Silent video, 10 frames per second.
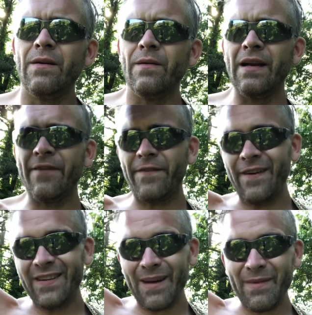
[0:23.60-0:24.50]
Well, that
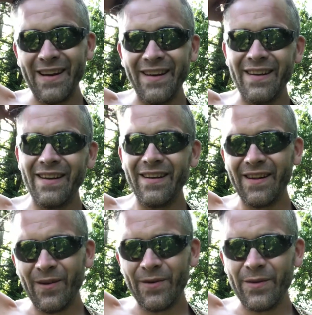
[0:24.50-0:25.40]
first time I did it didn't
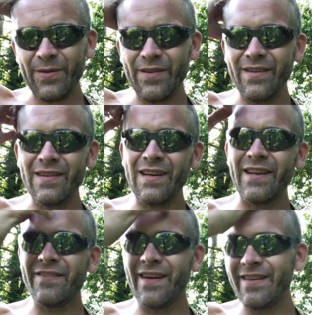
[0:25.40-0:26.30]
go too good.
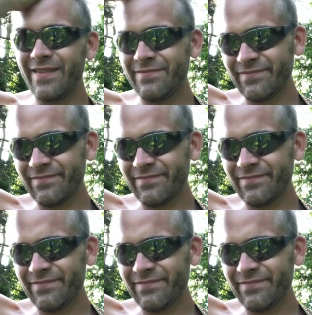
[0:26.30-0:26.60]
Lily tried to,